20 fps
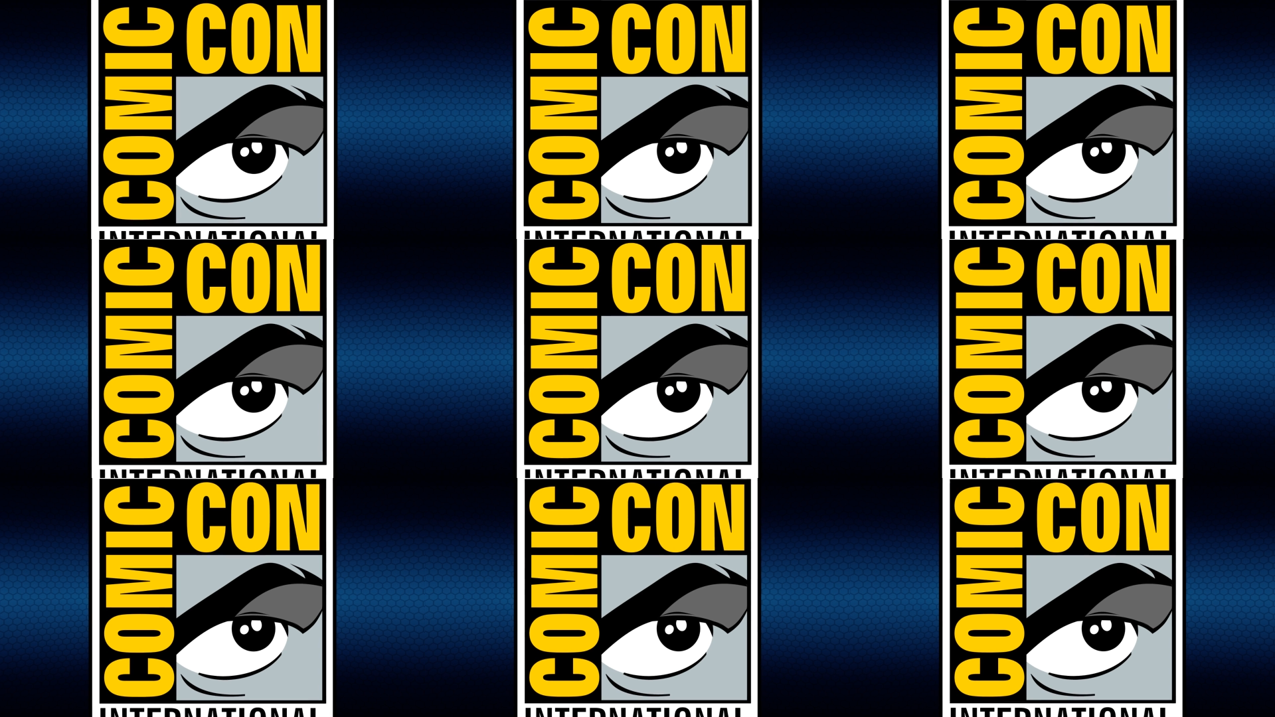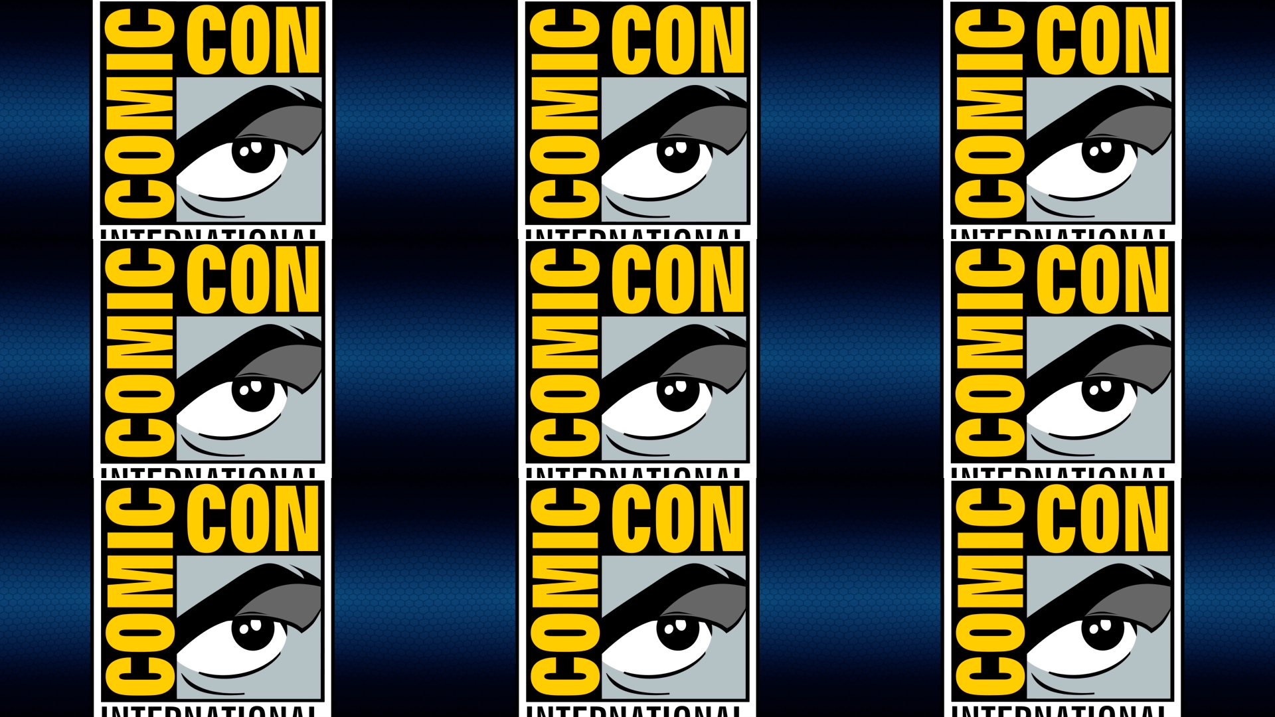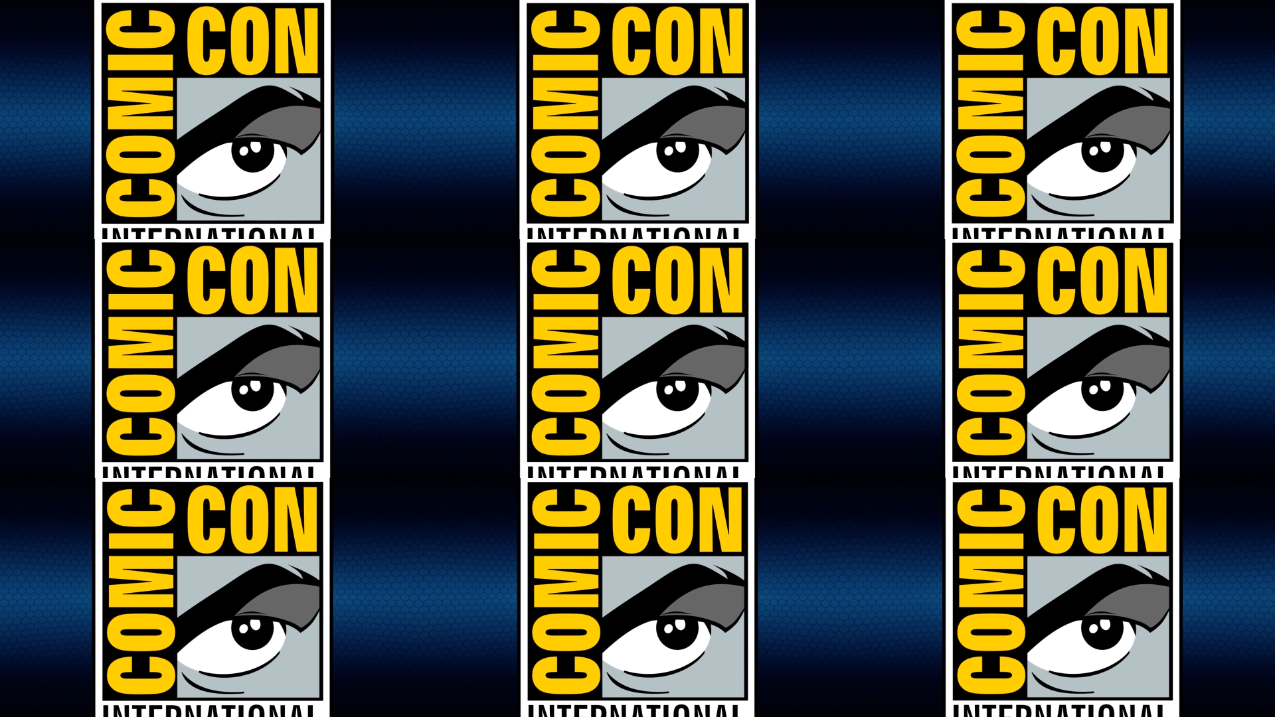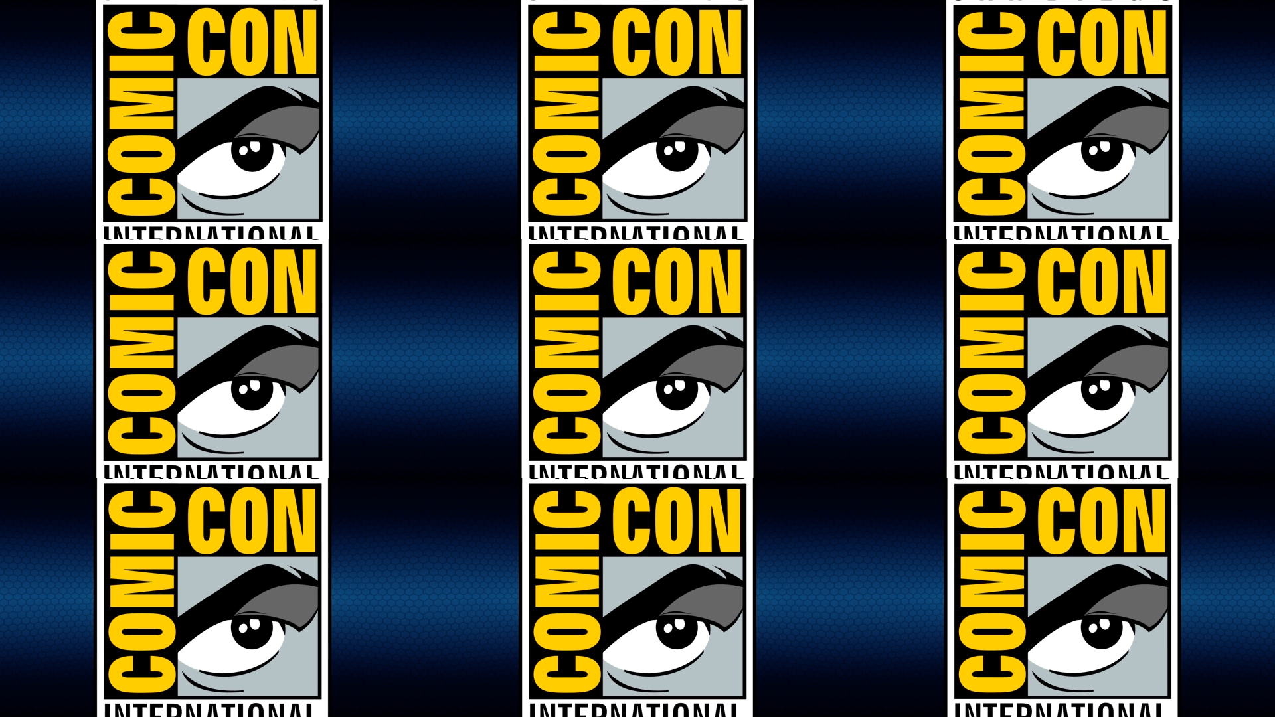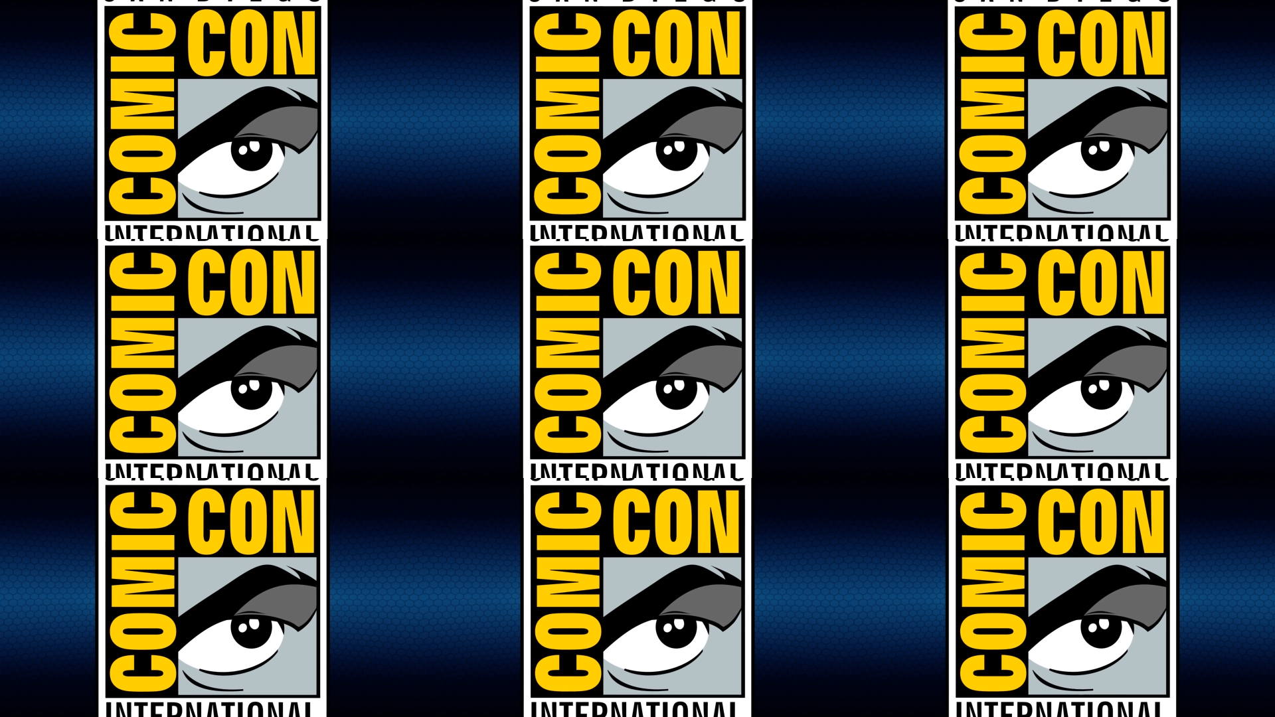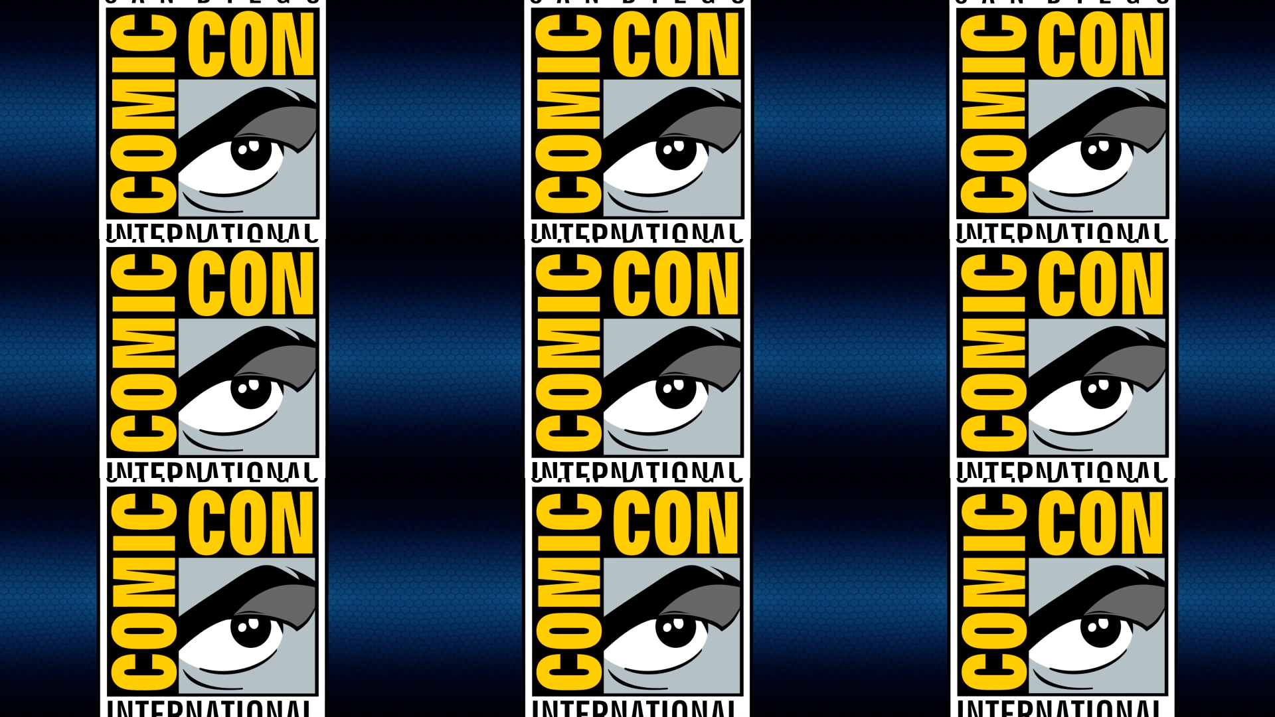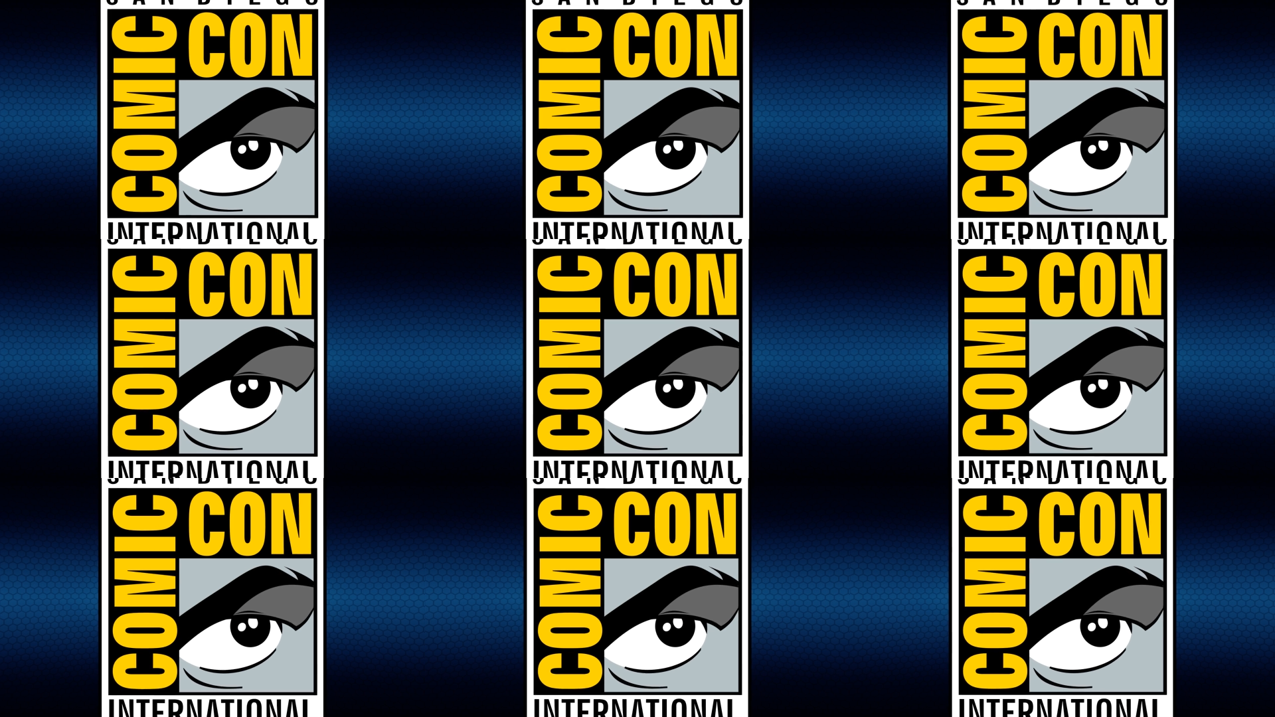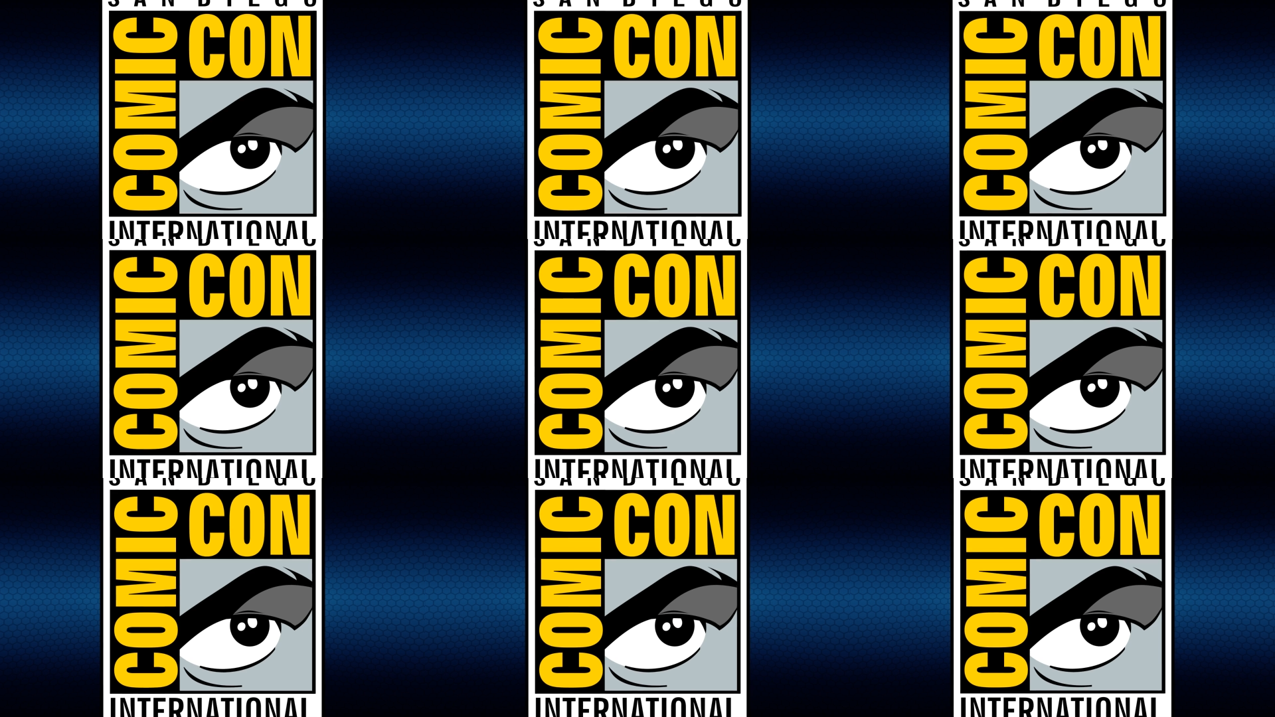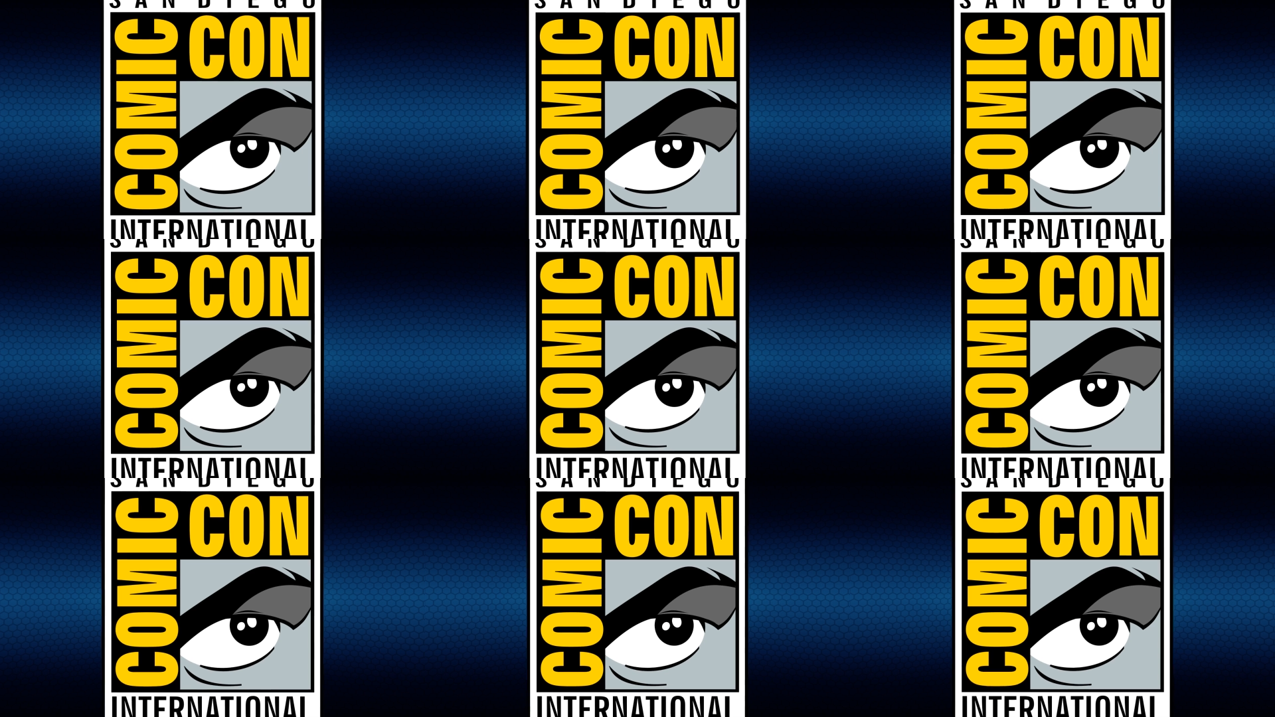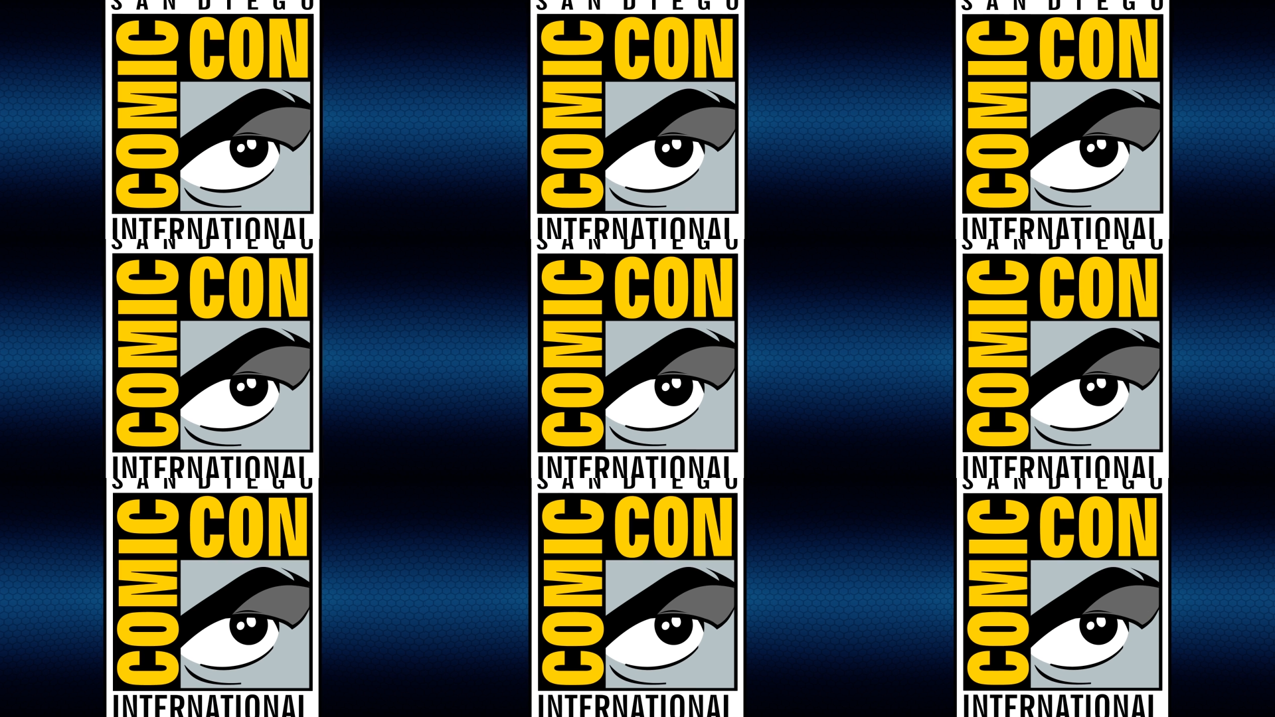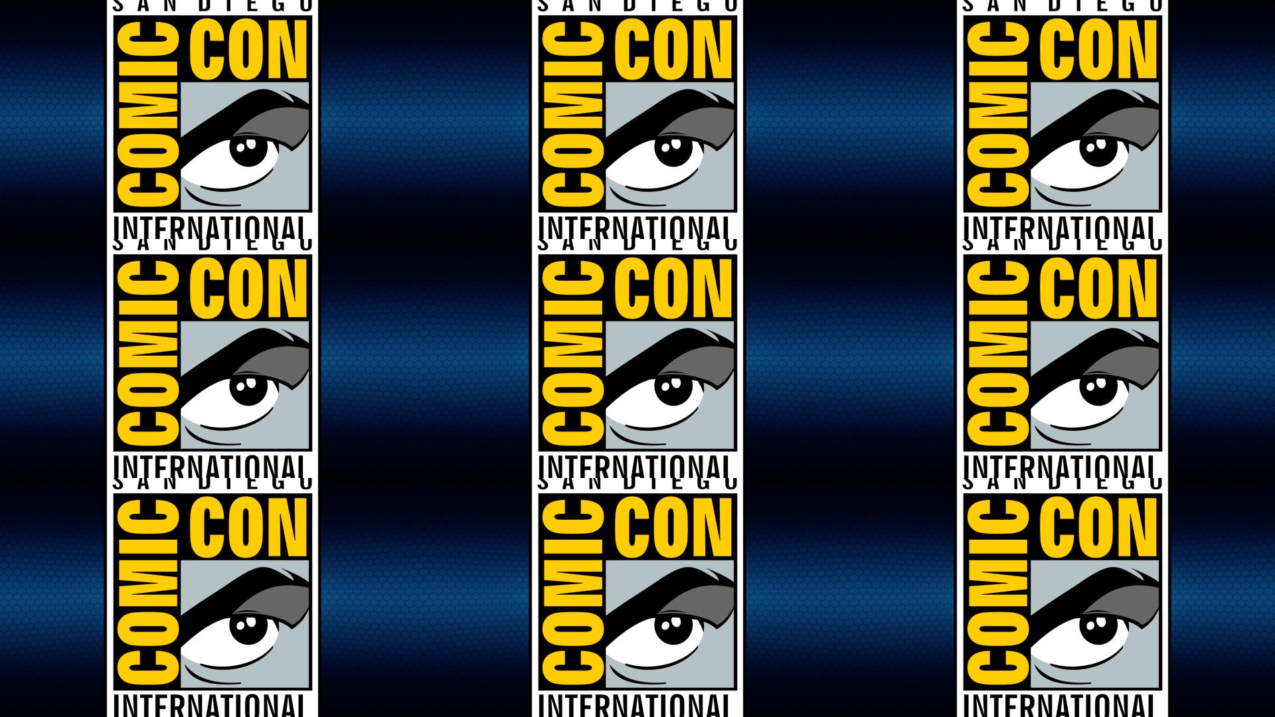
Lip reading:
(no speaker visible)